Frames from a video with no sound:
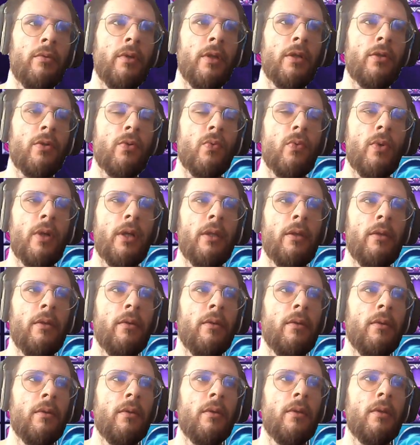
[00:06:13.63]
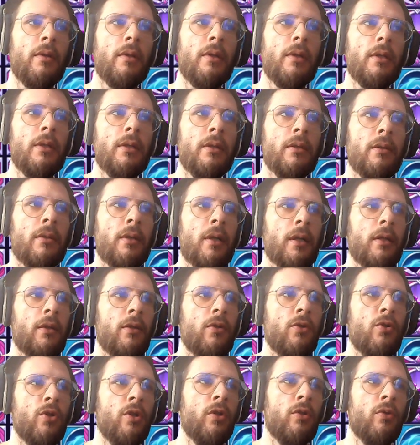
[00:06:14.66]
that's one
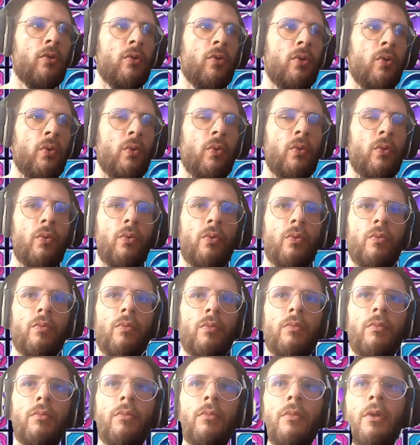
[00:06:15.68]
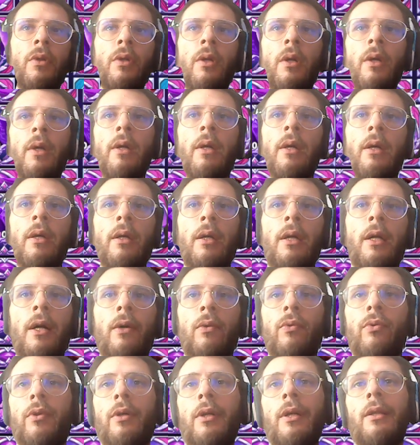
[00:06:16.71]
strategy to
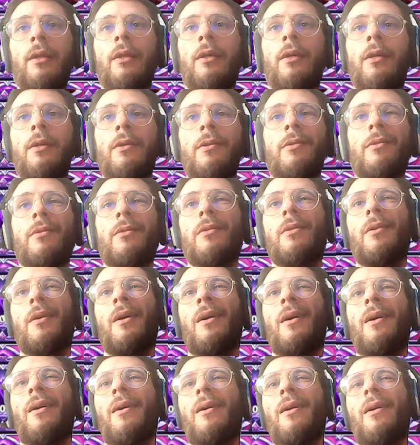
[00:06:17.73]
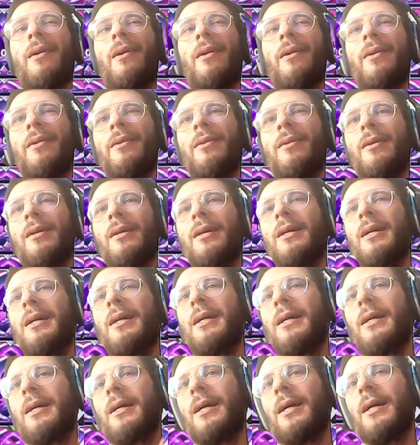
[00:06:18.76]
counter Atkins. It
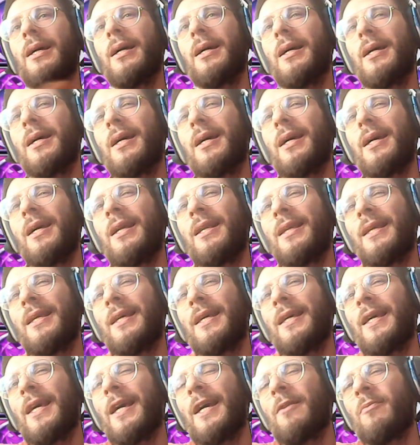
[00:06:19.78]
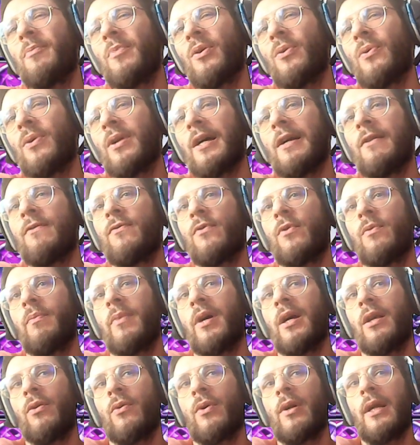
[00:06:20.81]
can be alright for
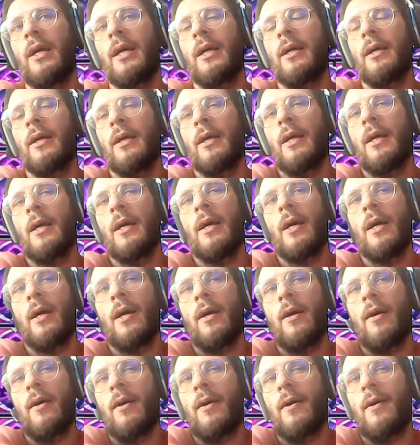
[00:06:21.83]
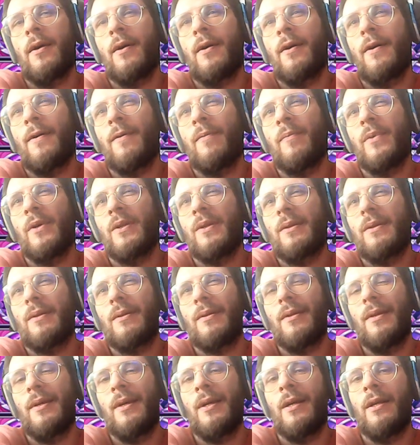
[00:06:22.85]
manualing, but
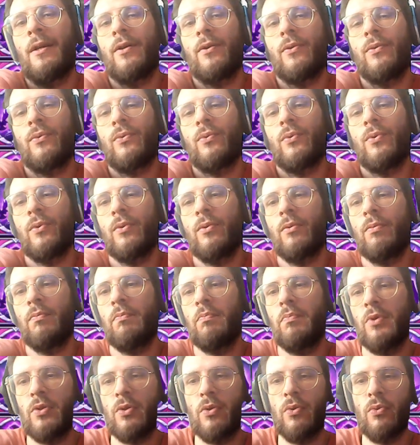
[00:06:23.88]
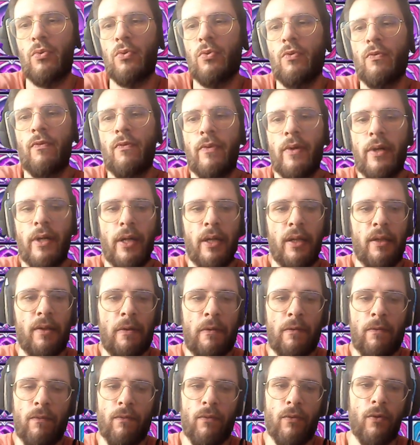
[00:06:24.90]
in auto it's also fine
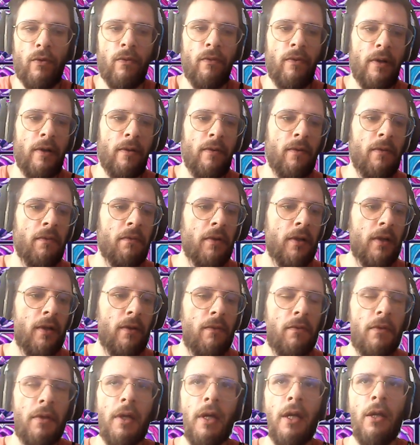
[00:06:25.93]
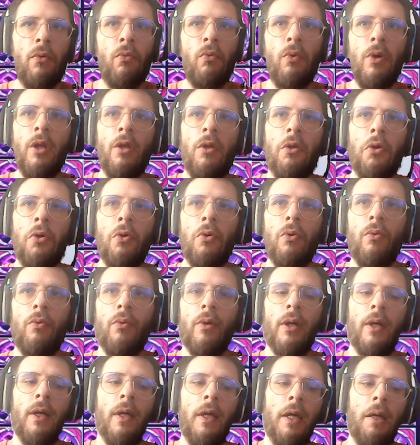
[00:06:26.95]
for 5v5, can win you
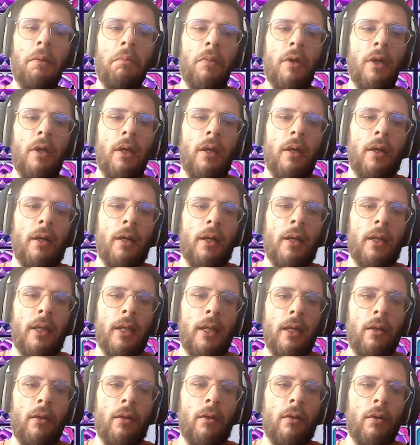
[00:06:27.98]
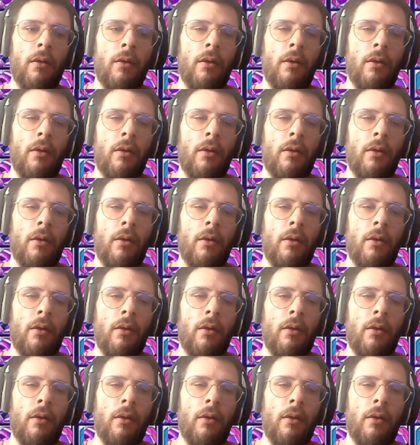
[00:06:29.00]
a game here and there.